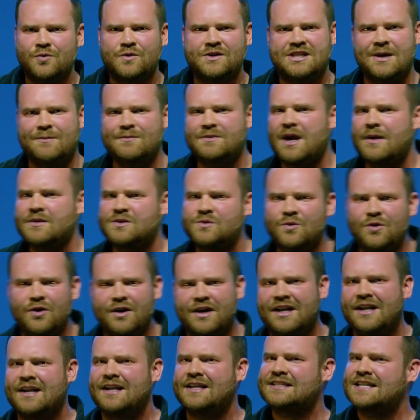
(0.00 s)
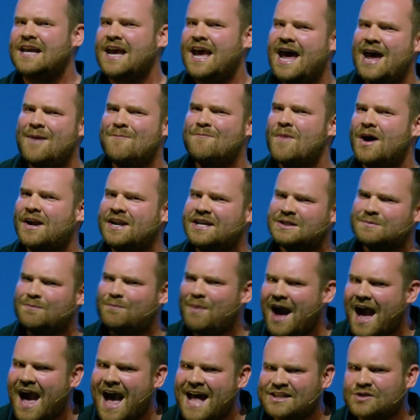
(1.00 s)
And sometimes we look at it as, hey, money's
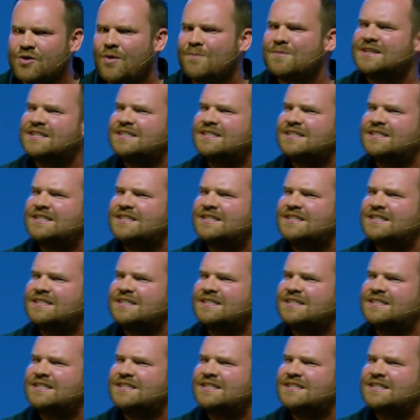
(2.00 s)
bad, so I'm gonna